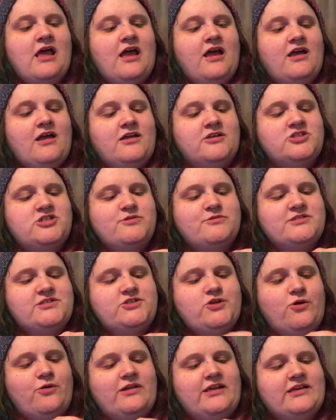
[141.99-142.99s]
and she was
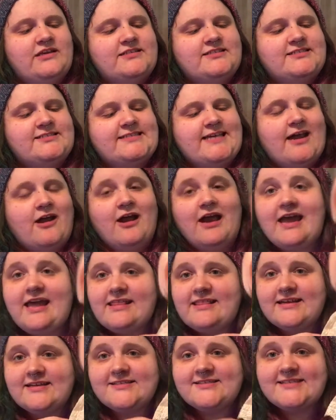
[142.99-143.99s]
donated to Sarah,
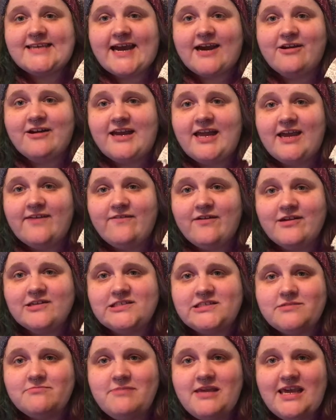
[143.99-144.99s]
and then Sarah gave her
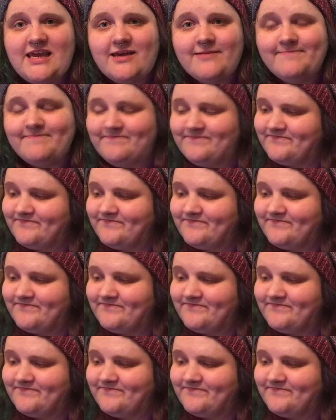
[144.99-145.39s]
to me.